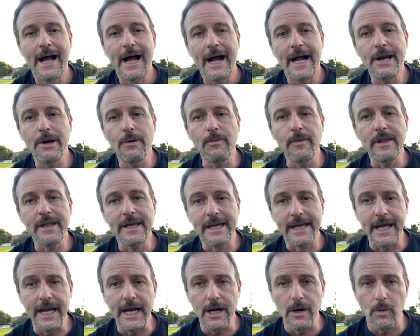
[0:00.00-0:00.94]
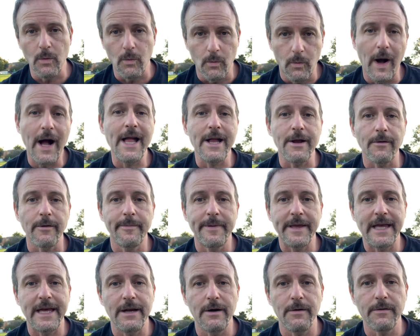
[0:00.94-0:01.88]
I don't really care why you're a
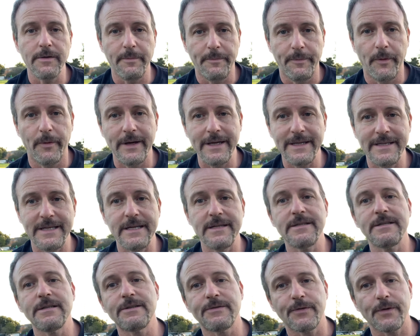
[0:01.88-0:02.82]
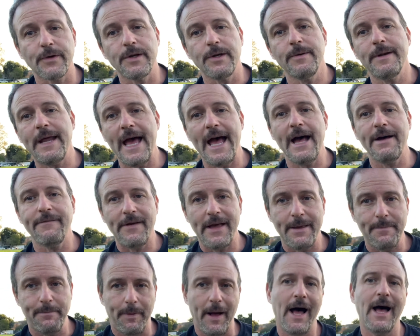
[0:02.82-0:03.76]
beginner. The point is for you to have
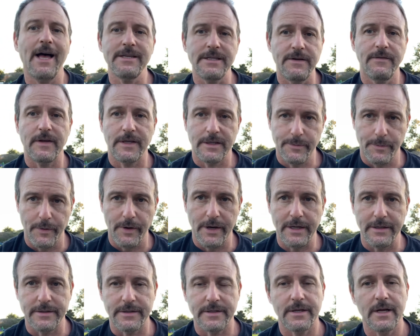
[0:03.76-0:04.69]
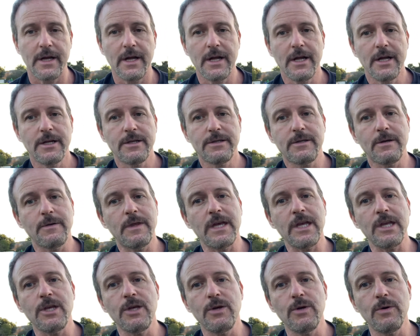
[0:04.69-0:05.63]
a positive experience so
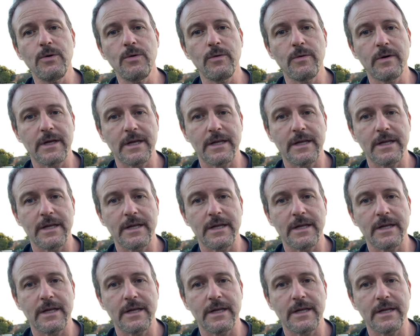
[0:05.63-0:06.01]
that you